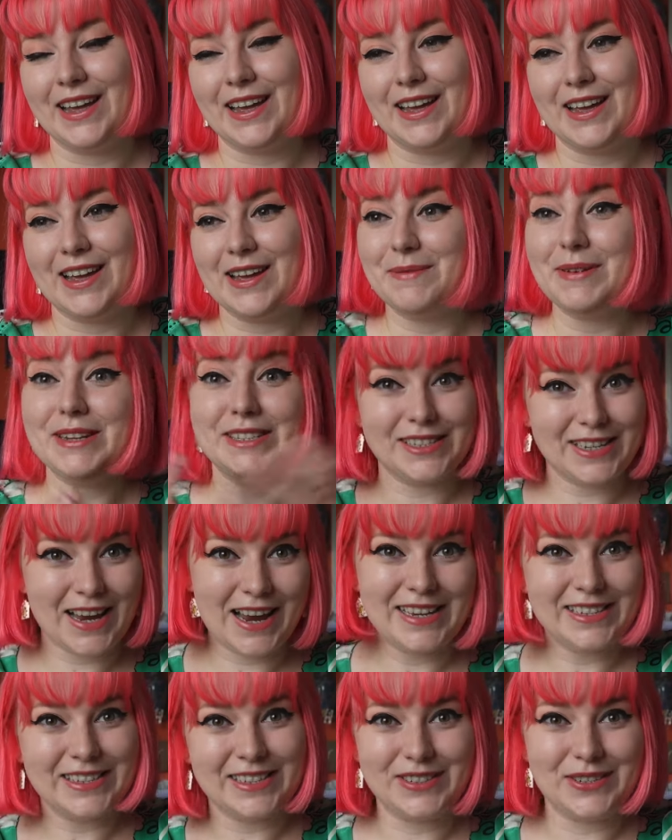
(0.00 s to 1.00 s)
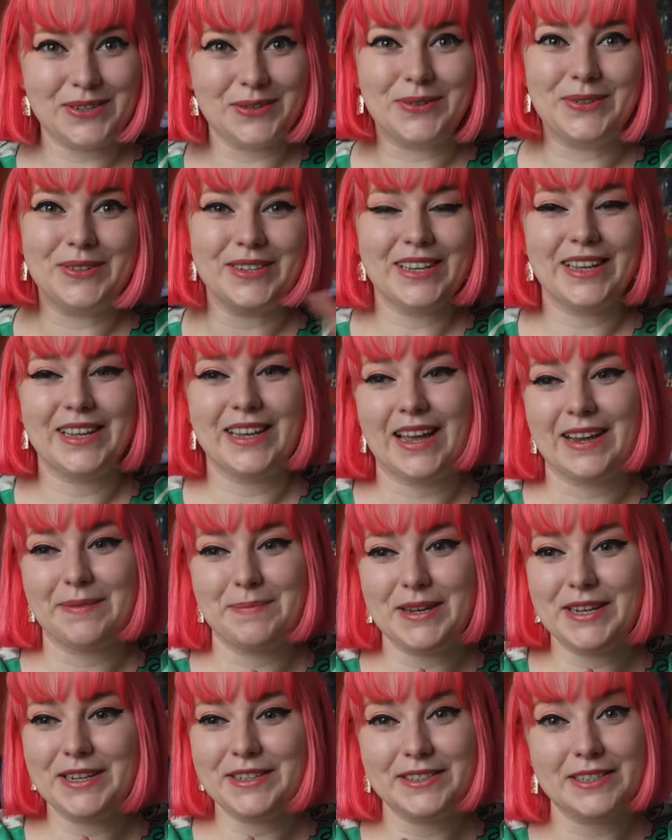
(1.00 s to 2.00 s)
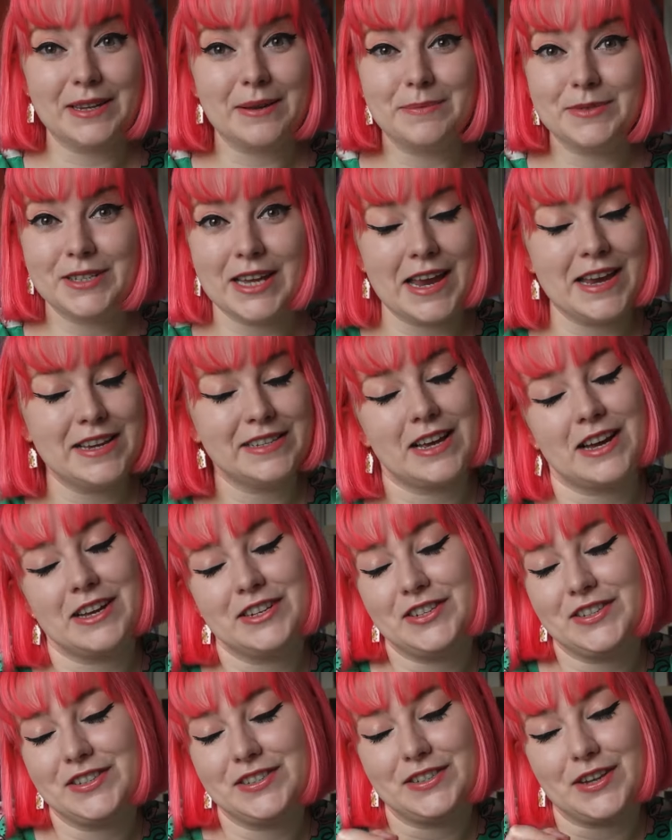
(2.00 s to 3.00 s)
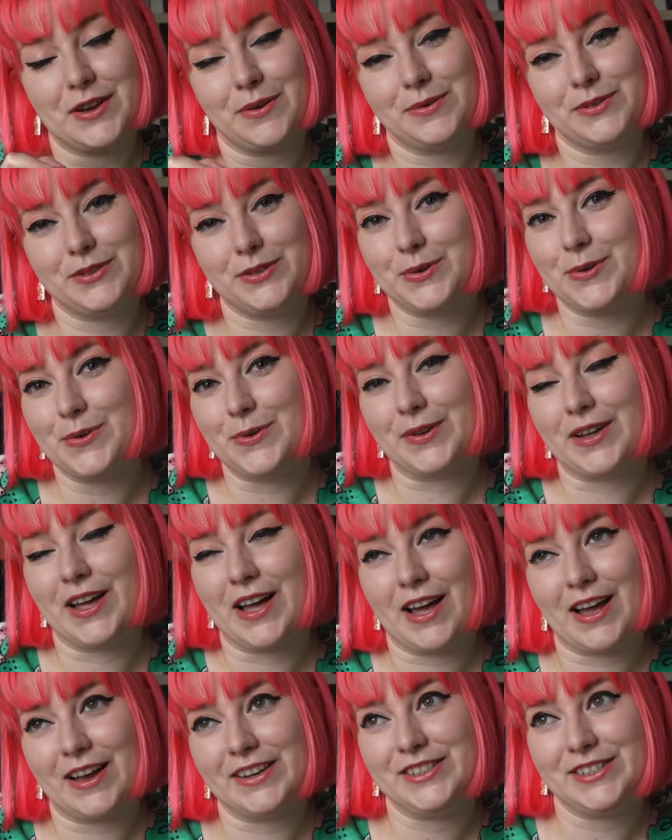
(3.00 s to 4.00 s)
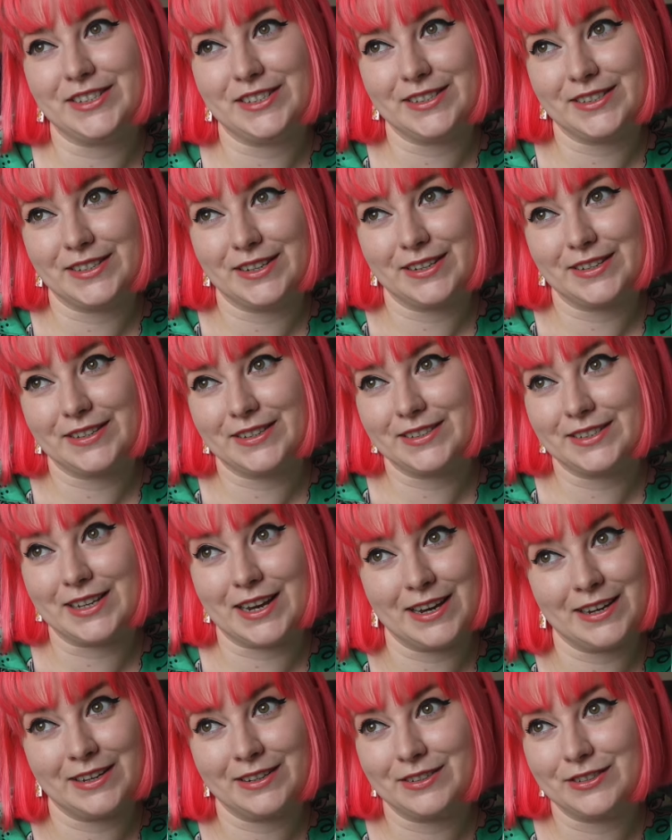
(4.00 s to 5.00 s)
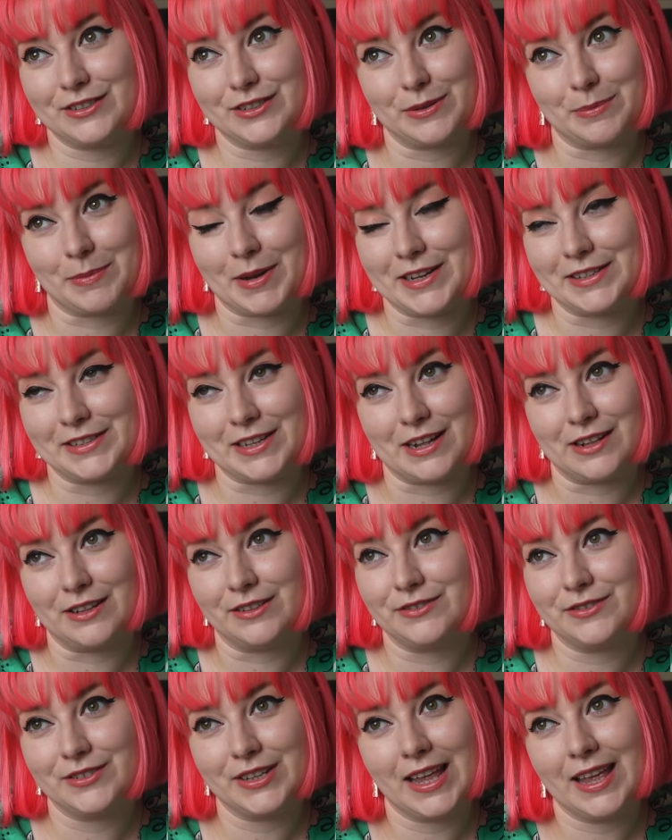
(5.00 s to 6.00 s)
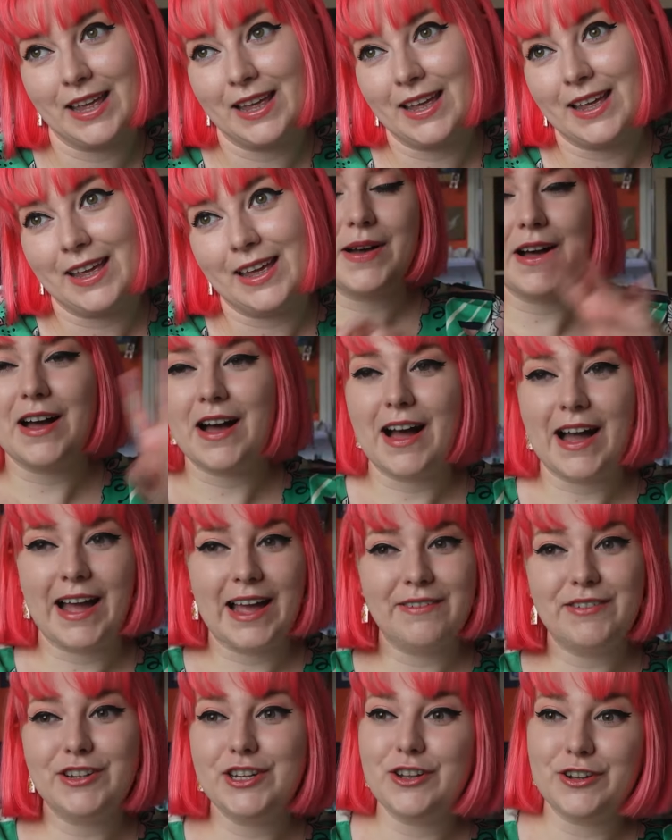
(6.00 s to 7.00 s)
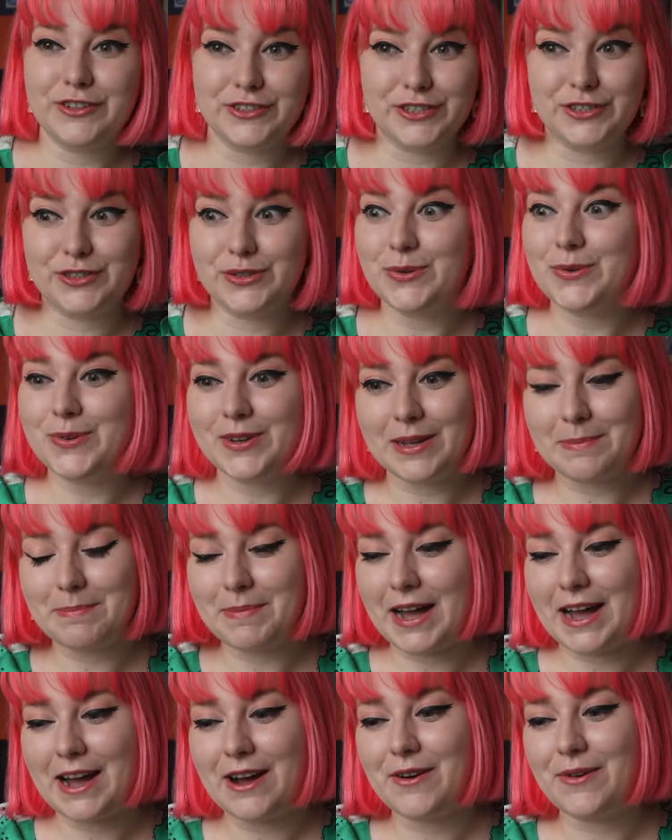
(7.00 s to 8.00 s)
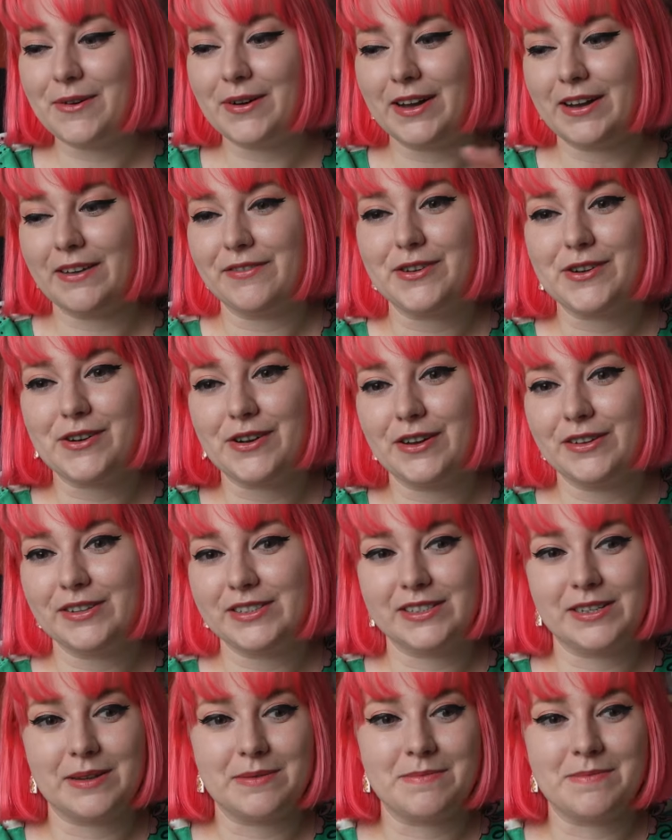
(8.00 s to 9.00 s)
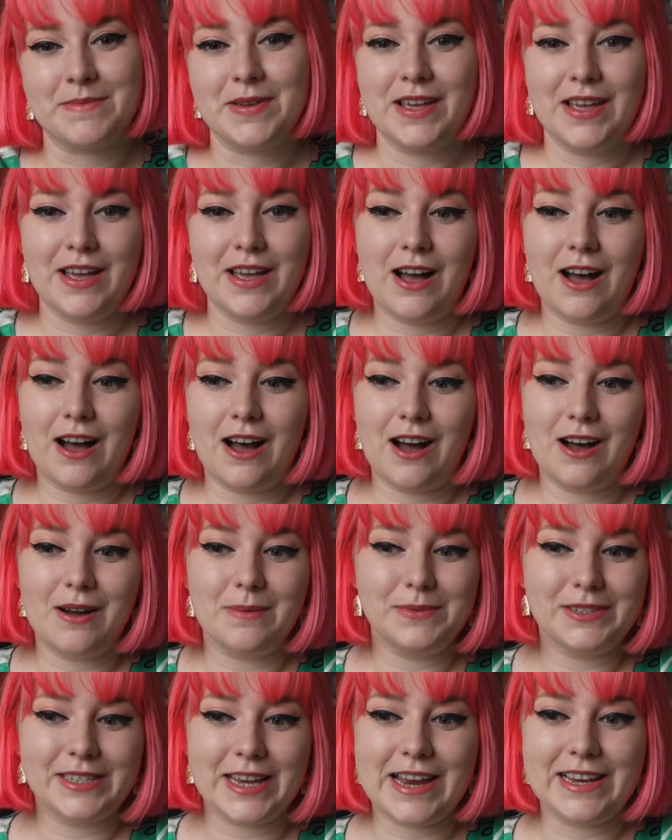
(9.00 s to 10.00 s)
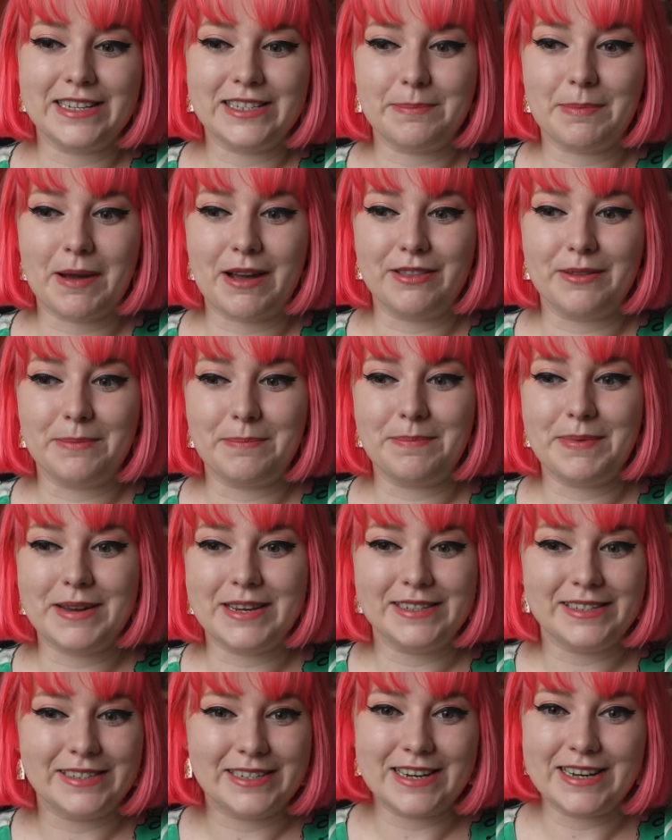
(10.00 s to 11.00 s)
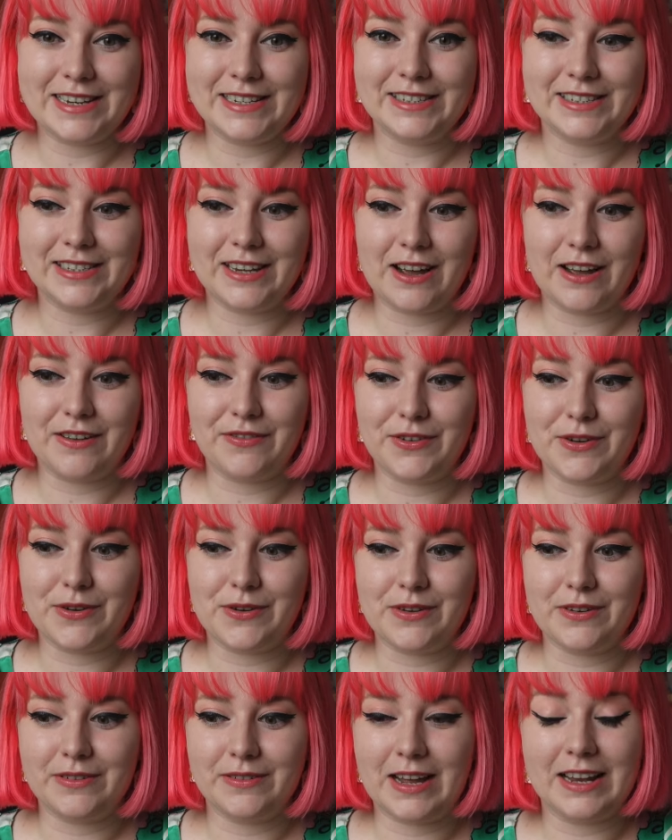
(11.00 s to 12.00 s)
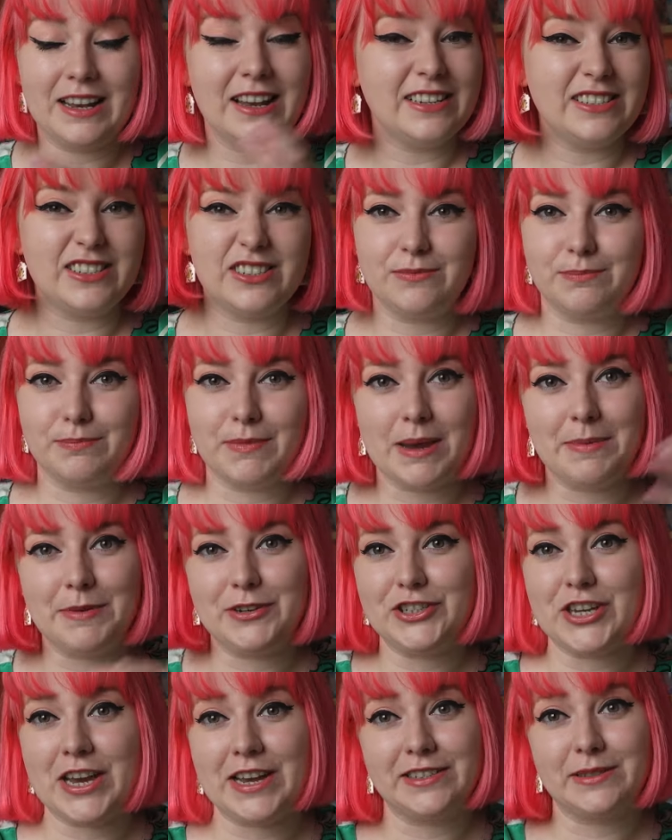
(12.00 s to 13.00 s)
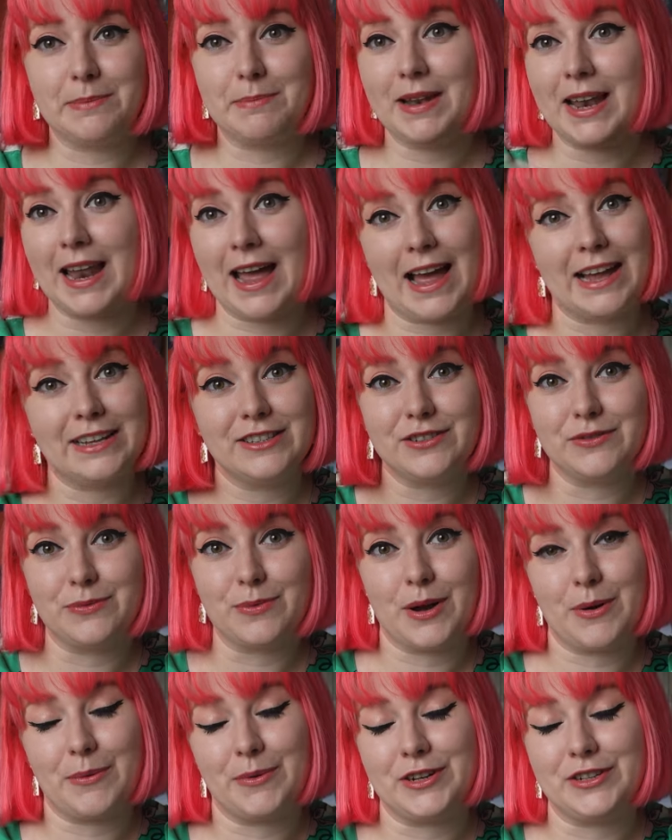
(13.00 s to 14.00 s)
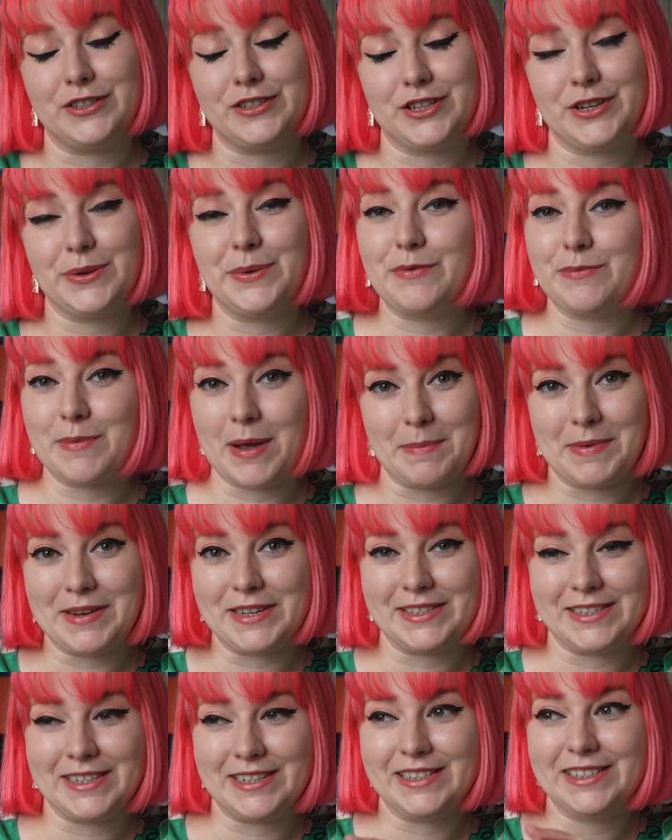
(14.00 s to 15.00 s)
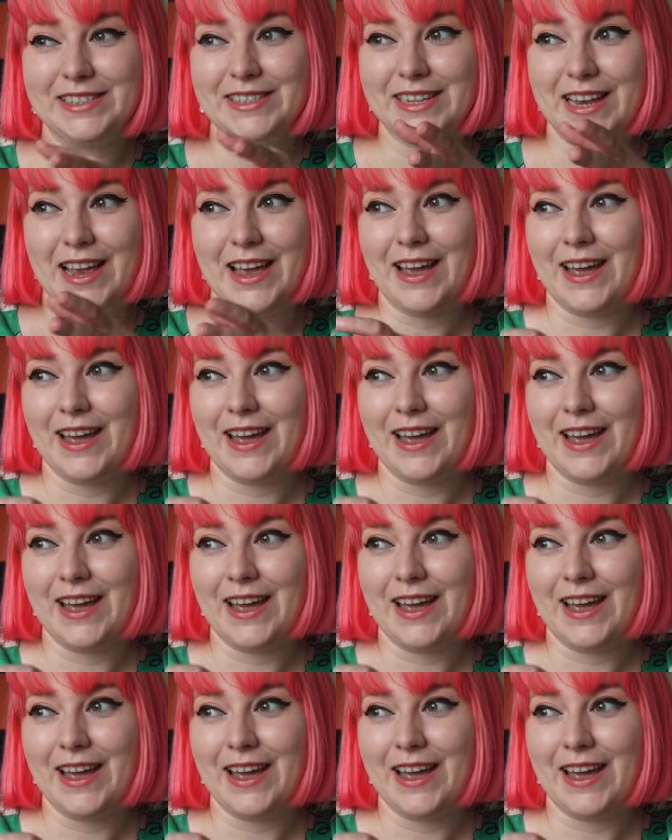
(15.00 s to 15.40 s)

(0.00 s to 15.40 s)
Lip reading: it's nice to talk, because some days I just don't talk, I just sing to myself. But I have a lot to talk about. I've got some updates about the business. I'd like to maybe share some plans of what I want to do with my business.